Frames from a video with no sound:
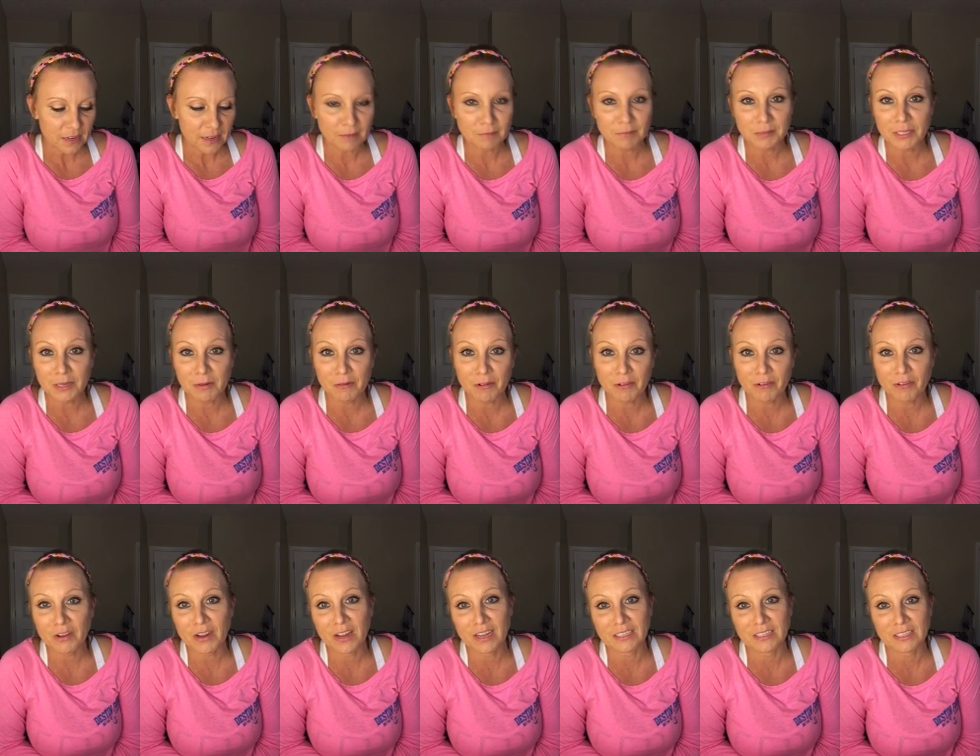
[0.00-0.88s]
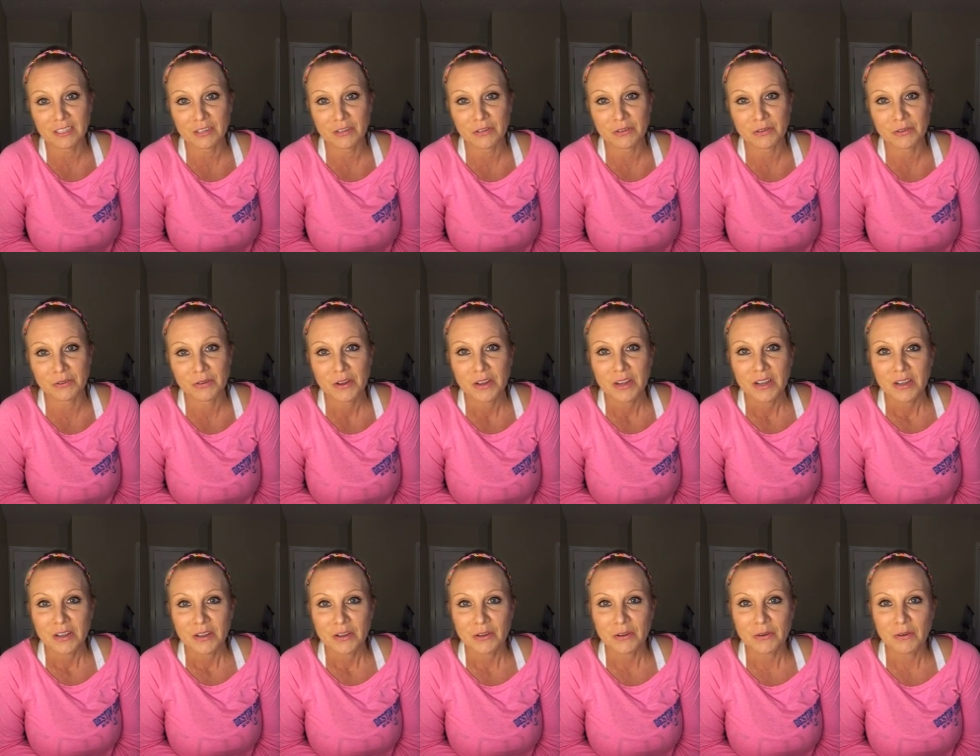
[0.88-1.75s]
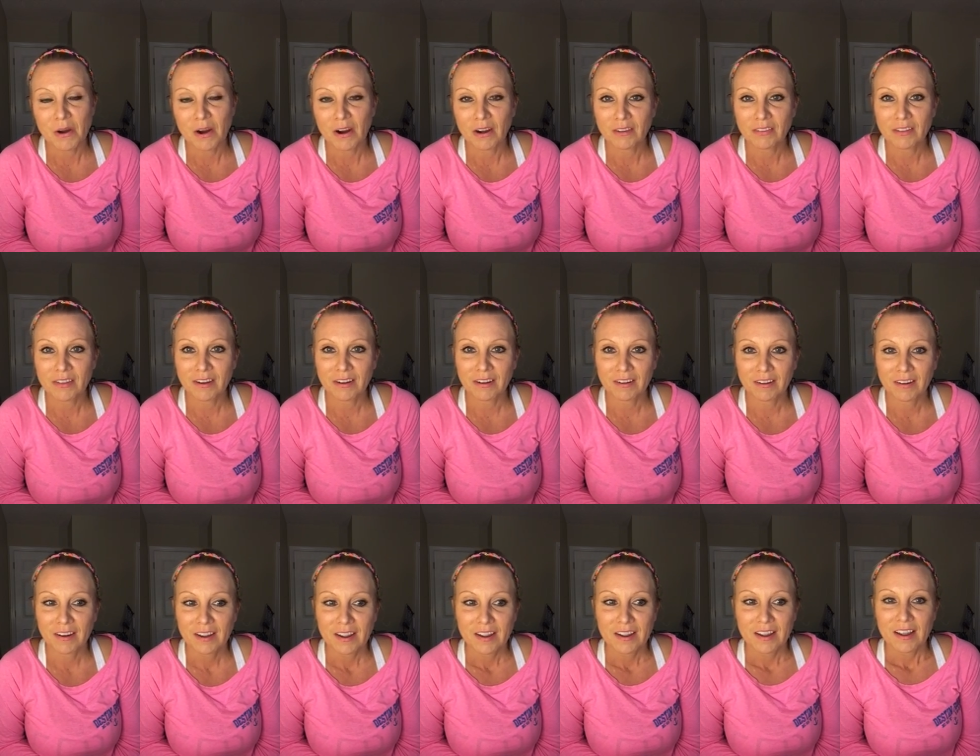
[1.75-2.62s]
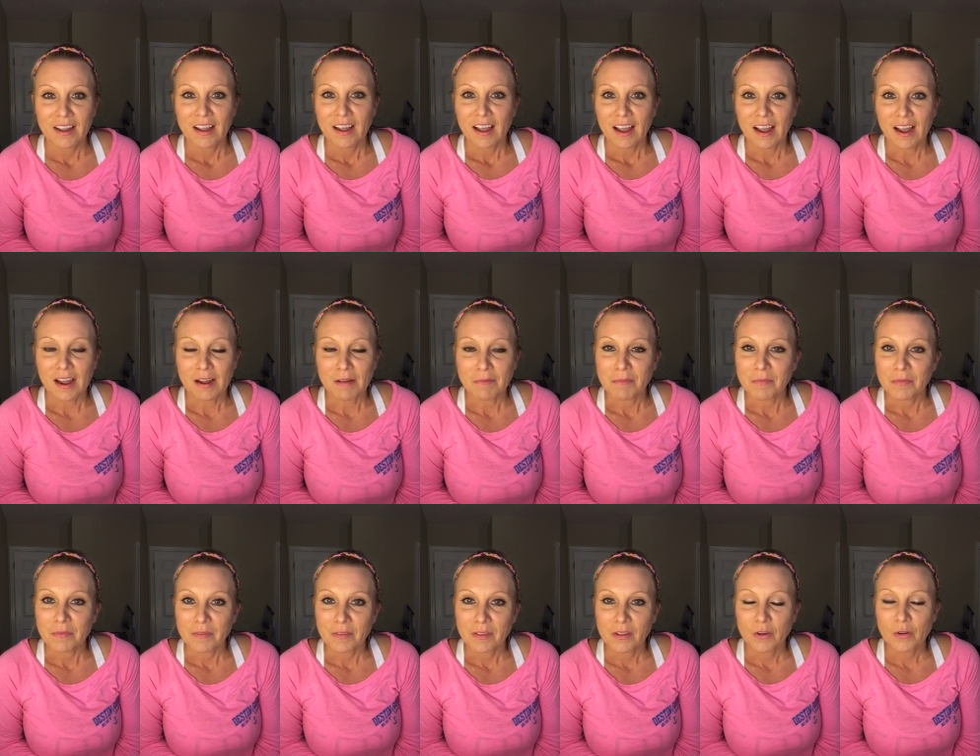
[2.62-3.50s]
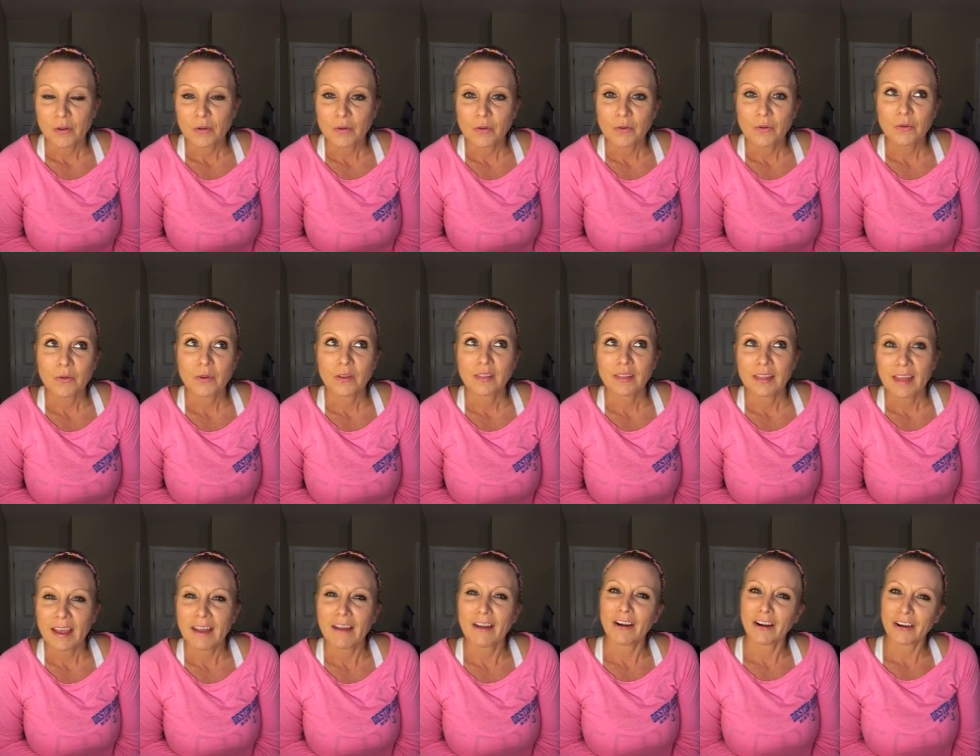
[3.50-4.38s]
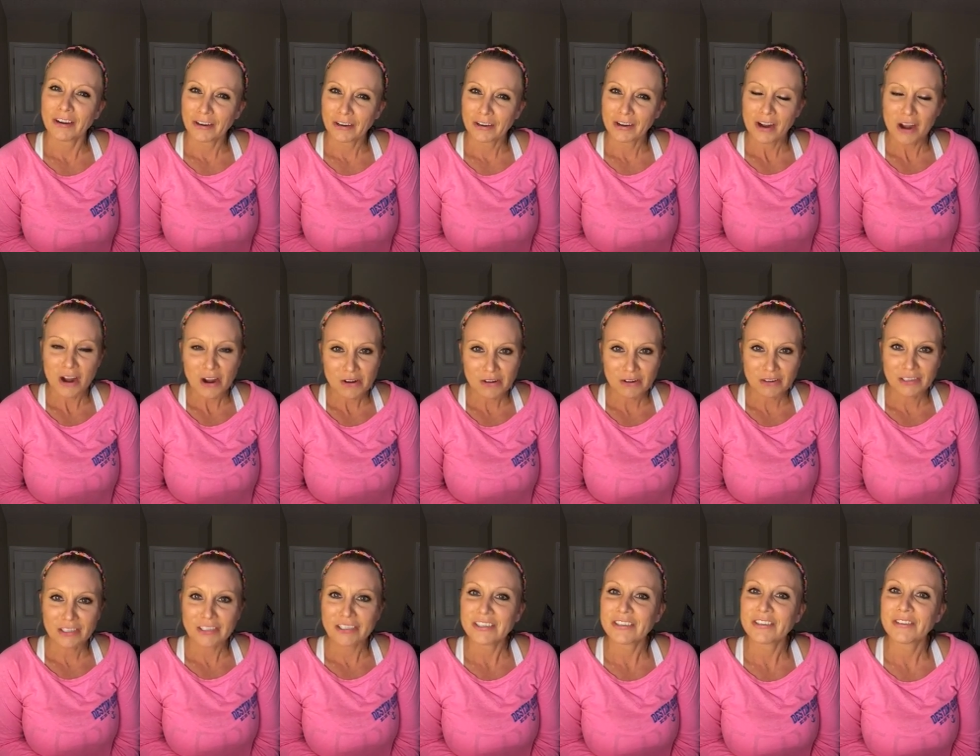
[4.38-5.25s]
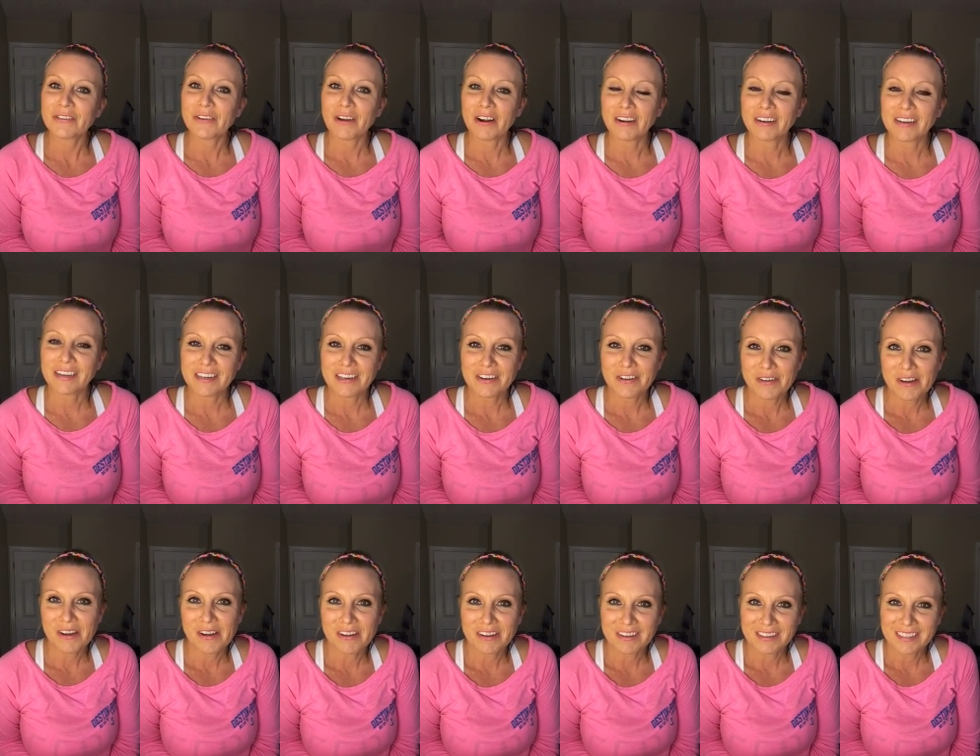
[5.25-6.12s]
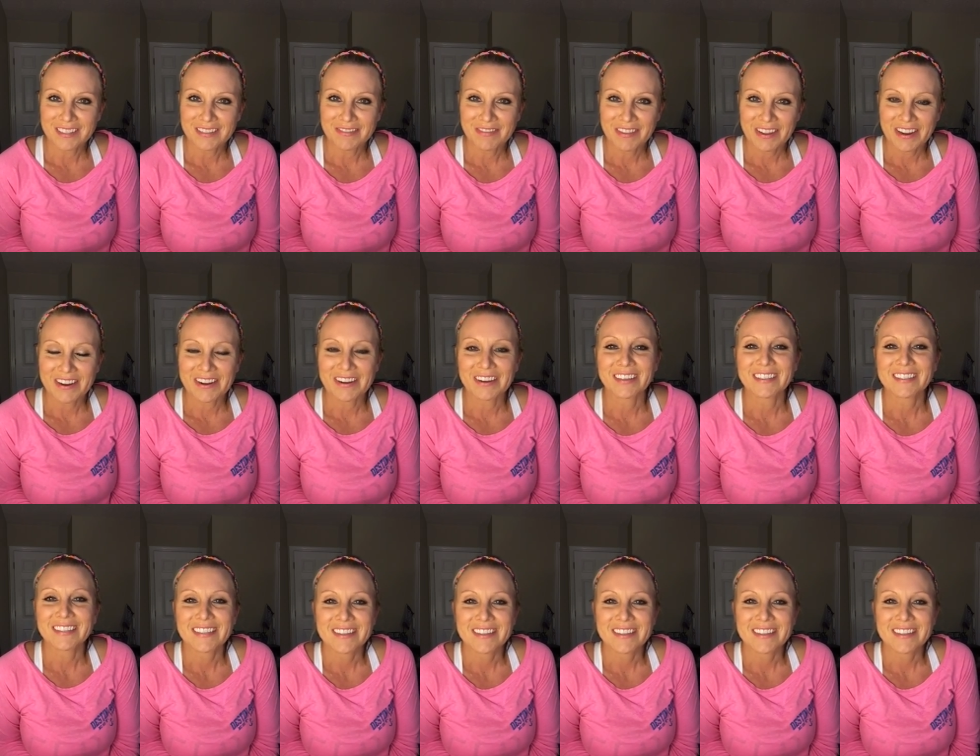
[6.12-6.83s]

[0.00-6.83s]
Um, some of you guys who who are their um, who they are your coach, you already know how awesome they are.